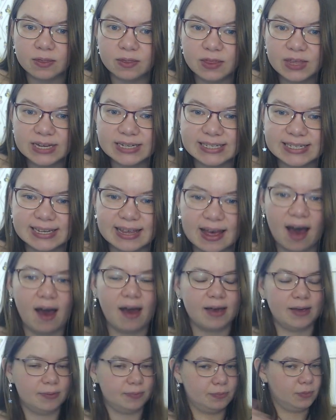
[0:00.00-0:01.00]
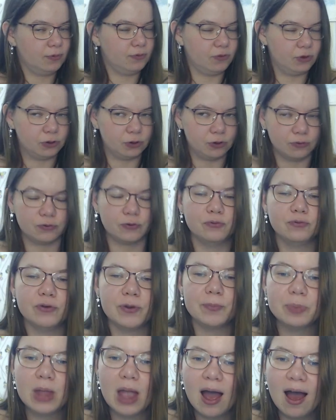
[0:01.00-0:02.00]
This guy. Photo of Luffy.